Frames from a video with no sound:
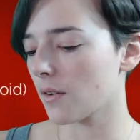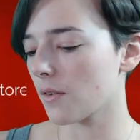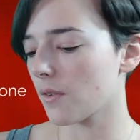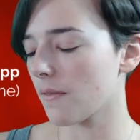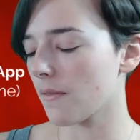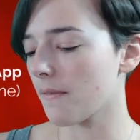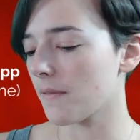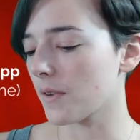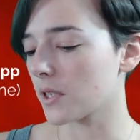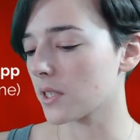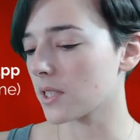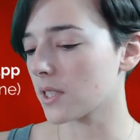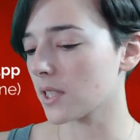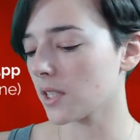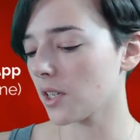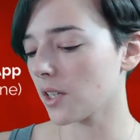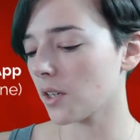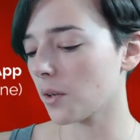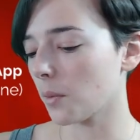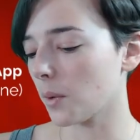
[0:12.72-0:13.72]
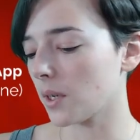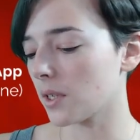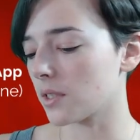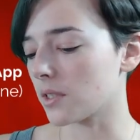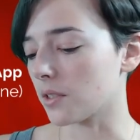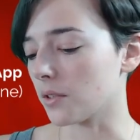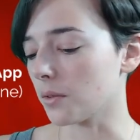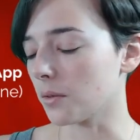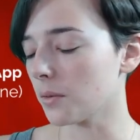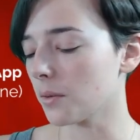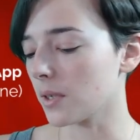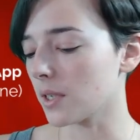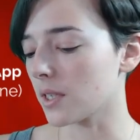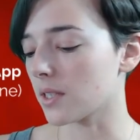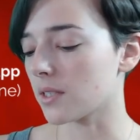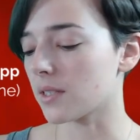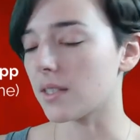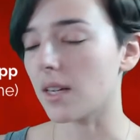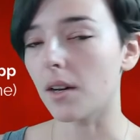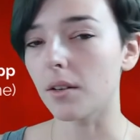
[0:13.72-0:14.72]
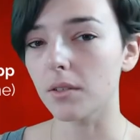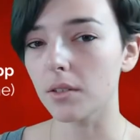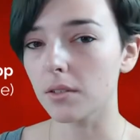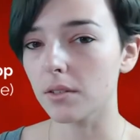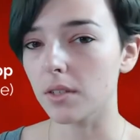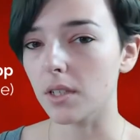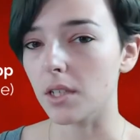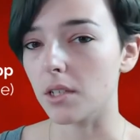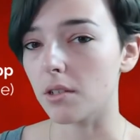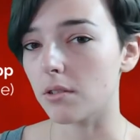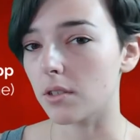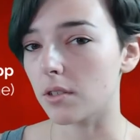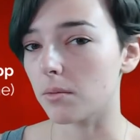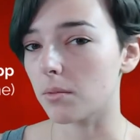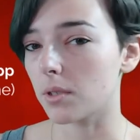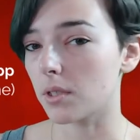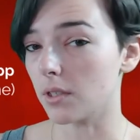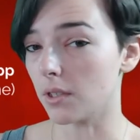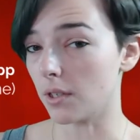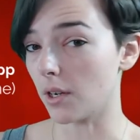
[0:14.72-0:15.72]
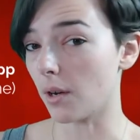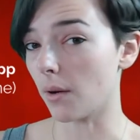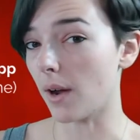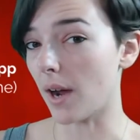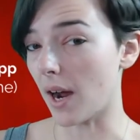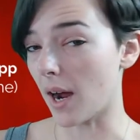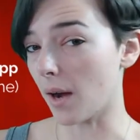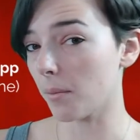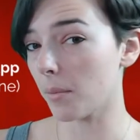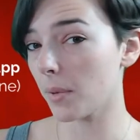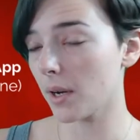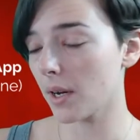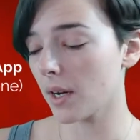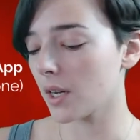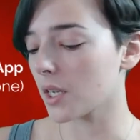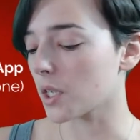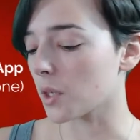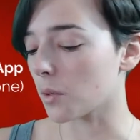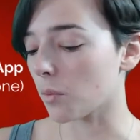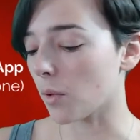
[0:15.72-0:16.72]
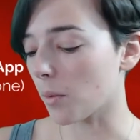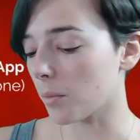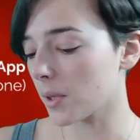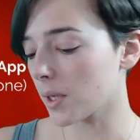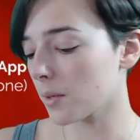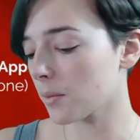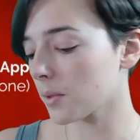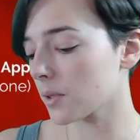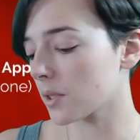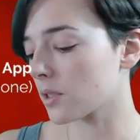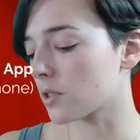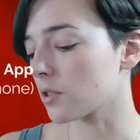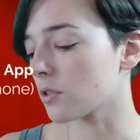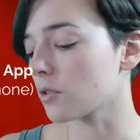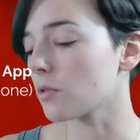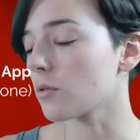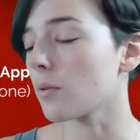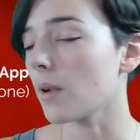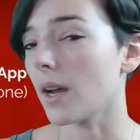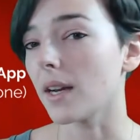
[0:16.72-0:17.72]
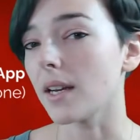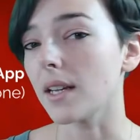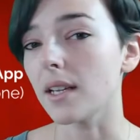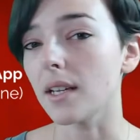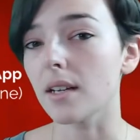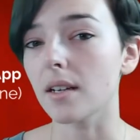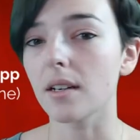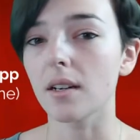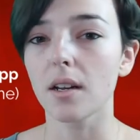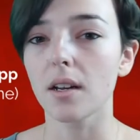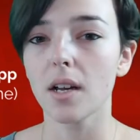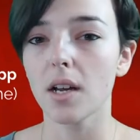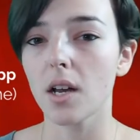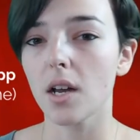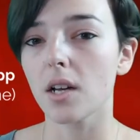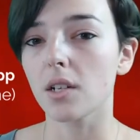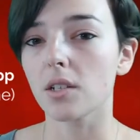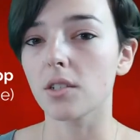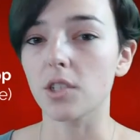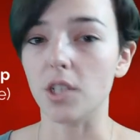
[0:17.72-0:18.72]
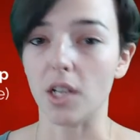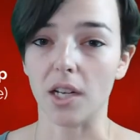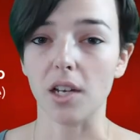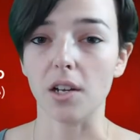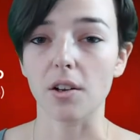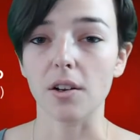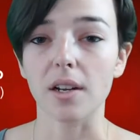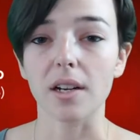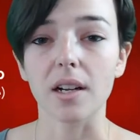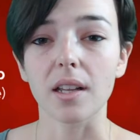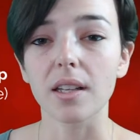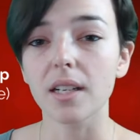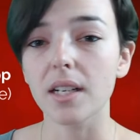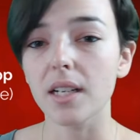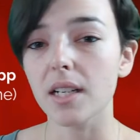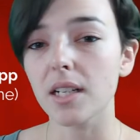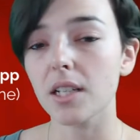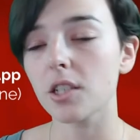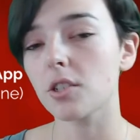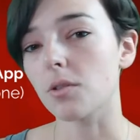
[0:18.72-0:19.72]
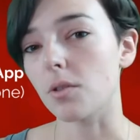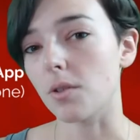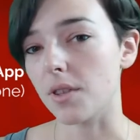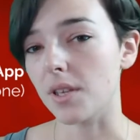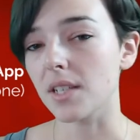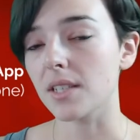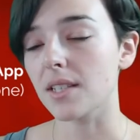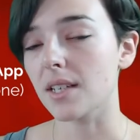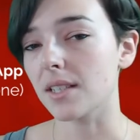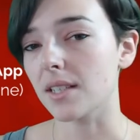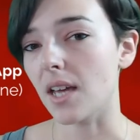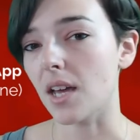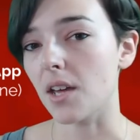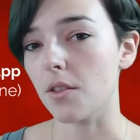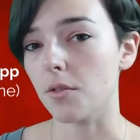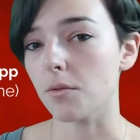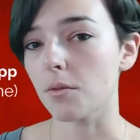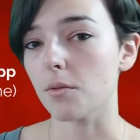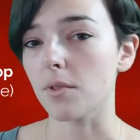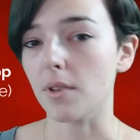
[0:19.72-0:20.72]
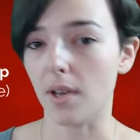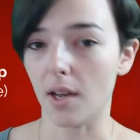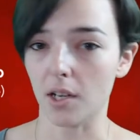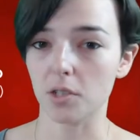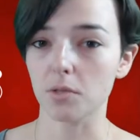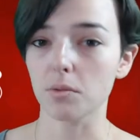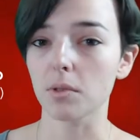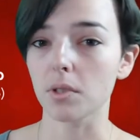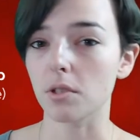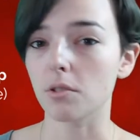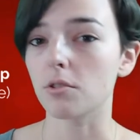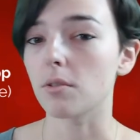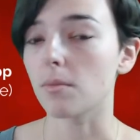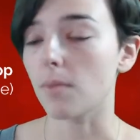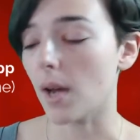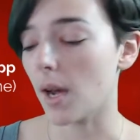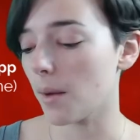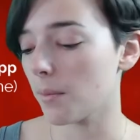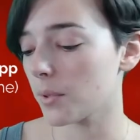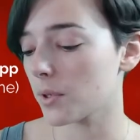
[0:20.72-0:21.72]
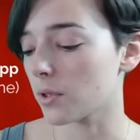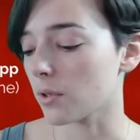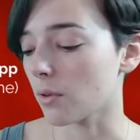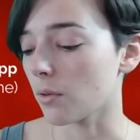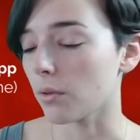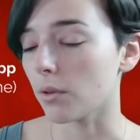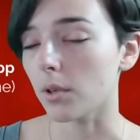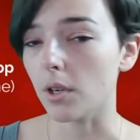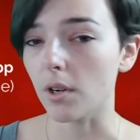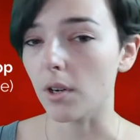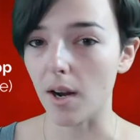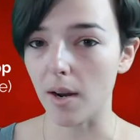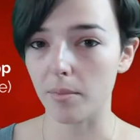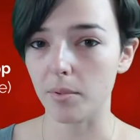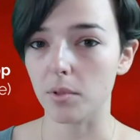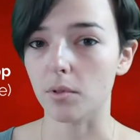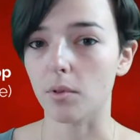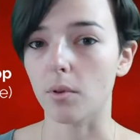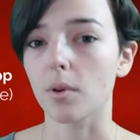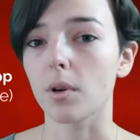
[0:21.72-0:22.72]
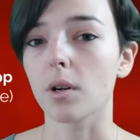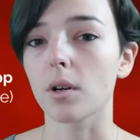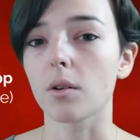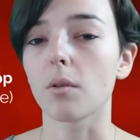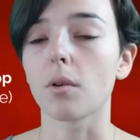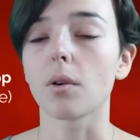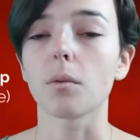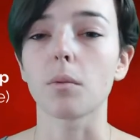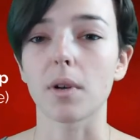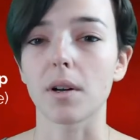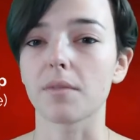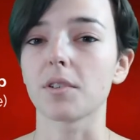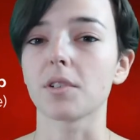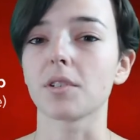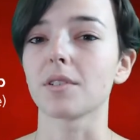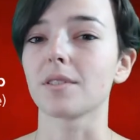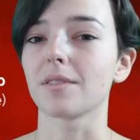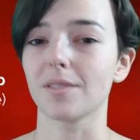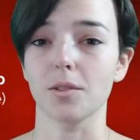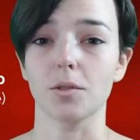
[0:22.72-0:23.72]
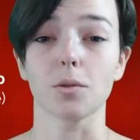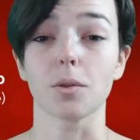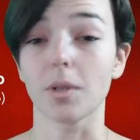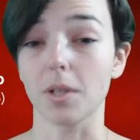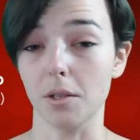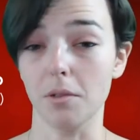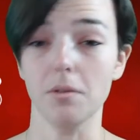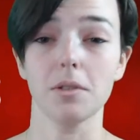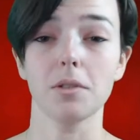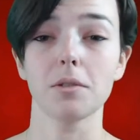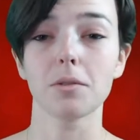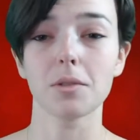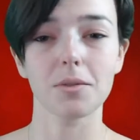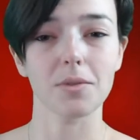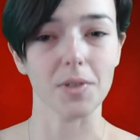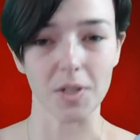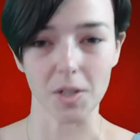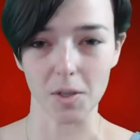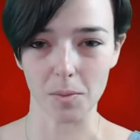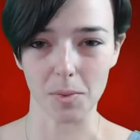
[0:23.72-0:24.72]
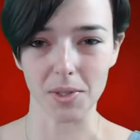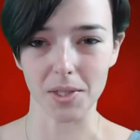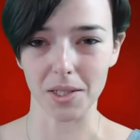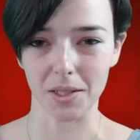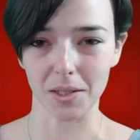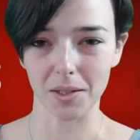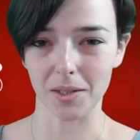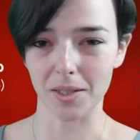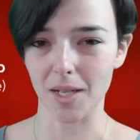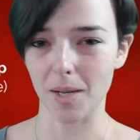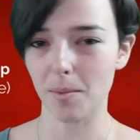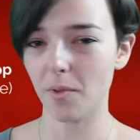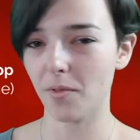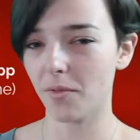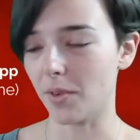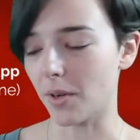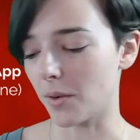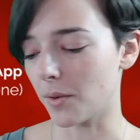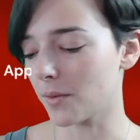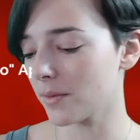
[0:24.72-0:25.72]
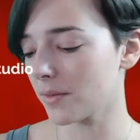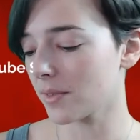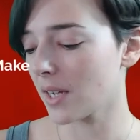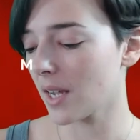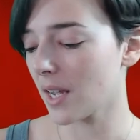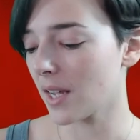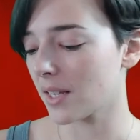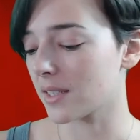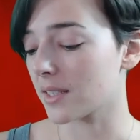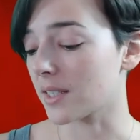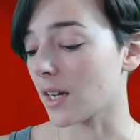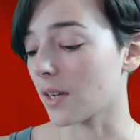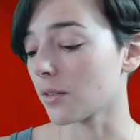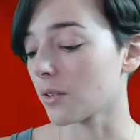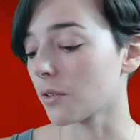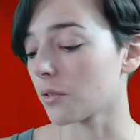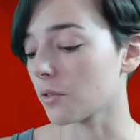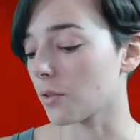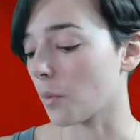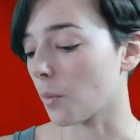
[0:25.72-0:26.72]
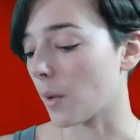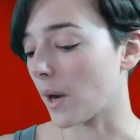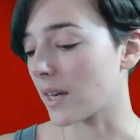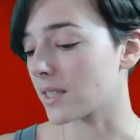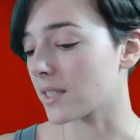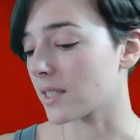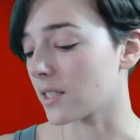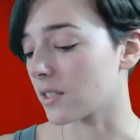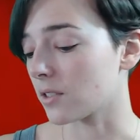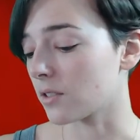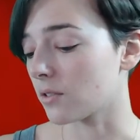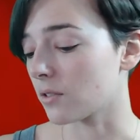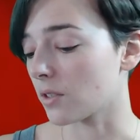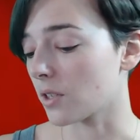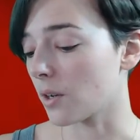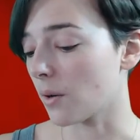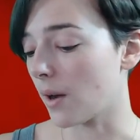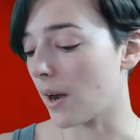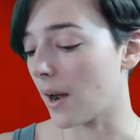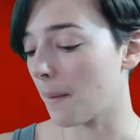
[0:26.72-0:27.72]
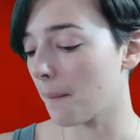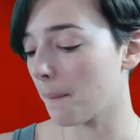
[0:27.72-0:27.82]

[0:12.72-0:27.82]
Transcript: First thing you're going to want to do is download the YouTube Studio app. You won't be able to do any checking your analytics or things like that through the actual YouTube app. So go to your app store or whatever store you use for your particular type of phone, download the YT Studio app.